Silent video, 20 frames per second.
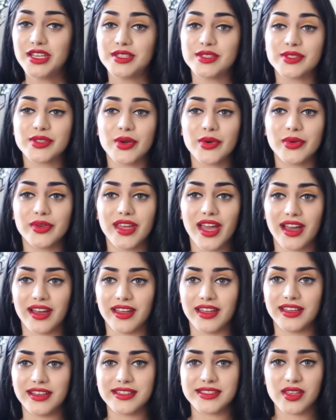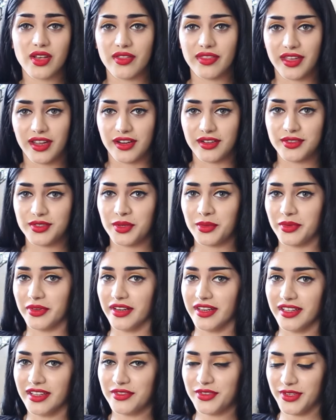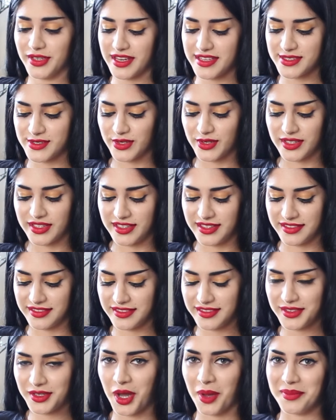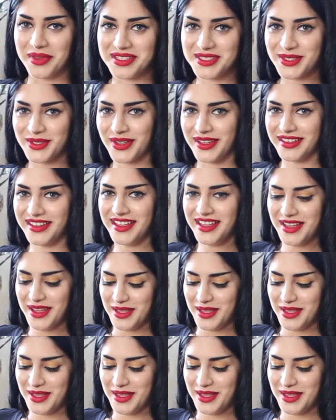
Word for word: So yeah, it is on there. Don't worry if you guys are gonna comment on